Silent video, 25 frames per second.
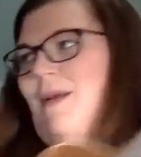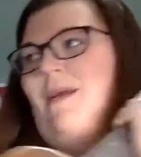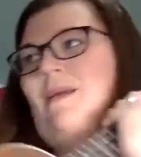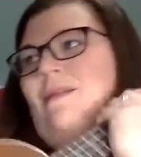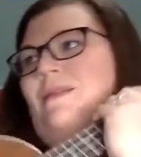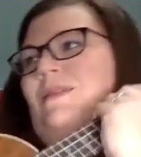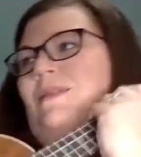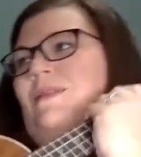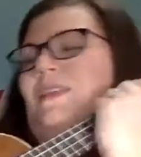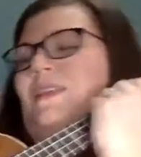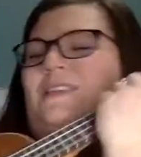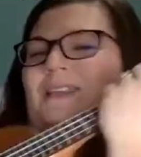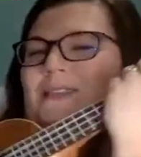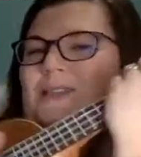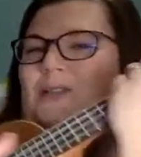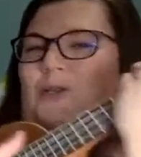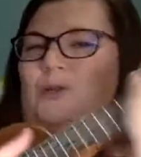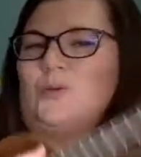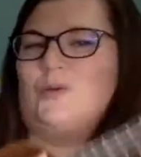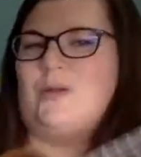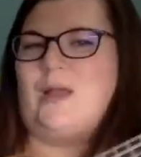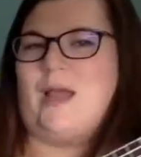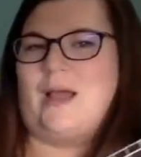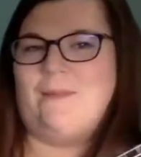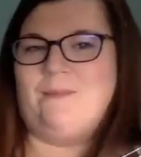This is
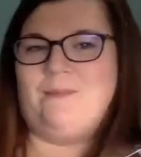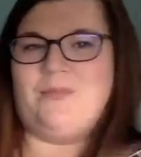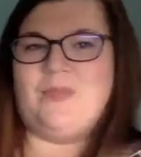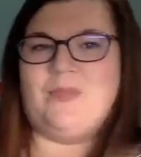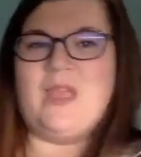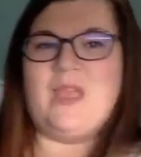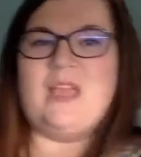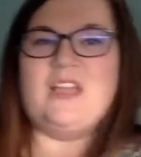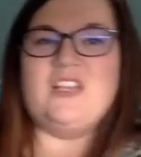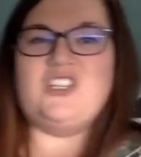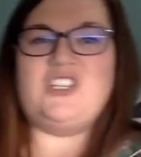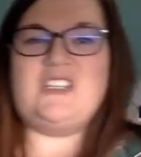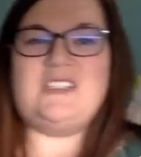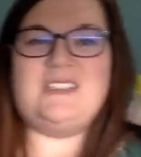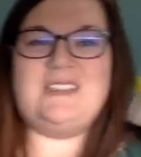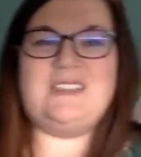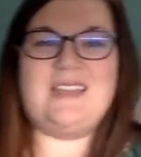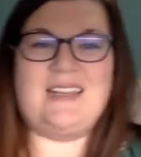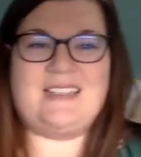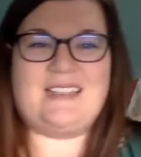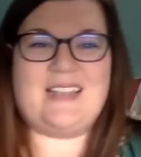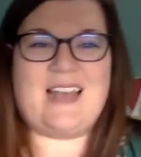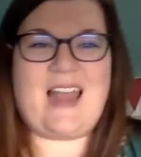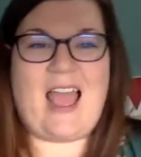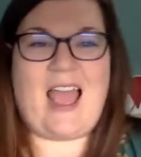Luna. She's
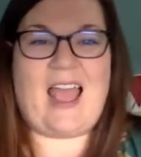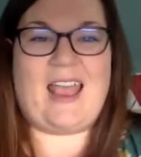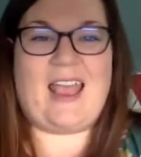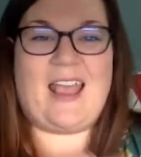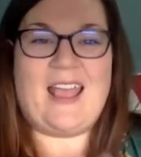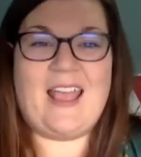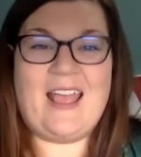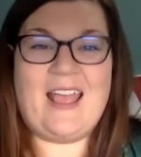nice and high.